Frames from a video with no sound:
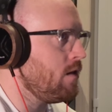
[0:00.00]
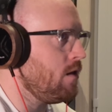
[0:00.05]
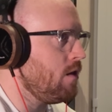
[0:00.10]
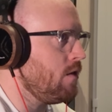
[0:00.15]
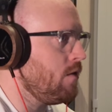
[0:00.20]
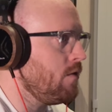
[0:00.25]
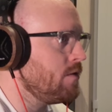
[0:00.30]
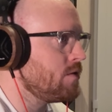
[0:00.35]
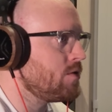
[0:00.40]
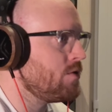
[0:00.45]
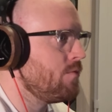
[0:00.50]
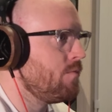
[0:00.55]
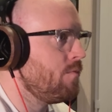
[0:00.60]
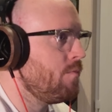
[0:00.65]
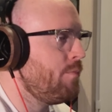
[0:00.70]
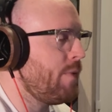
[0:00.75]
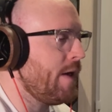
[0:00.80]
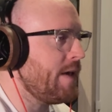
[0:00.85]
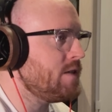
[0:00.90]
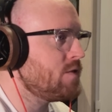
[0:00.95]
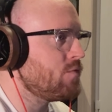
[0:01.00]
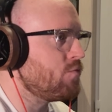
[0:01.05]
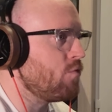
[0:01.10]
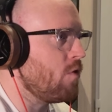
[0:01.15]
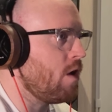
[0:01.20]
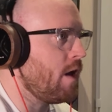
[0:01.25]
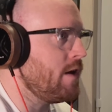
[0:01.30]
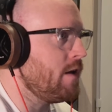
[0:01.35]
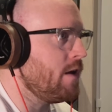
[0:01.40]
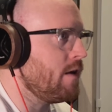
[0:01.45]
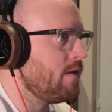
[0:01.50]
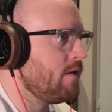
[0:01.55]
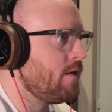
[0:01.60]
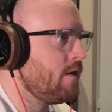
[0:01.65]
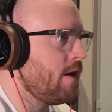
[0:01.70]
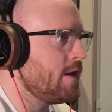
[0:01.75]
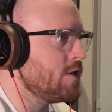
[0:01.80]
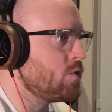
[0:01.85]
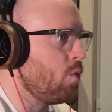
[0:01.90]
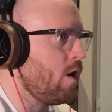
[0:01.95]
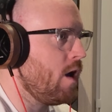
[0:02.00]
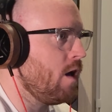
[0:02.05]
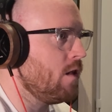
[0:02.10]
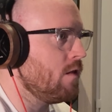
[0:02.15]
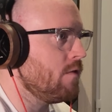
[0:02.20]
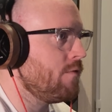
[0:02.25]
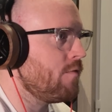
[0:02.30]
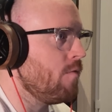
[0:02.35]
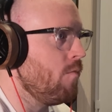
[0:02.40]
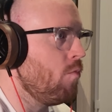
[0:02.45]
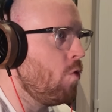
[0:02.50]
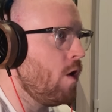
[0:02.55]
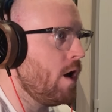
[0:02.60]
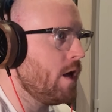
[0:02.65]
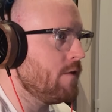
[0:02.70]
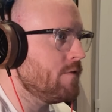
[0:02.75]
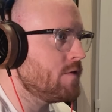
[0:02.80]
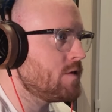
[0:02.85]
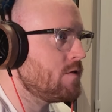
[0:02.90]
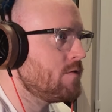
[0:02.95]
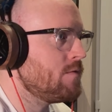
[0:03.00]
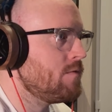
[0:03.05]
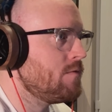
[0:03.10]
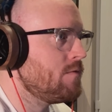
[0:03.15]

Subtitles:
use Bass Rider as well from Waves.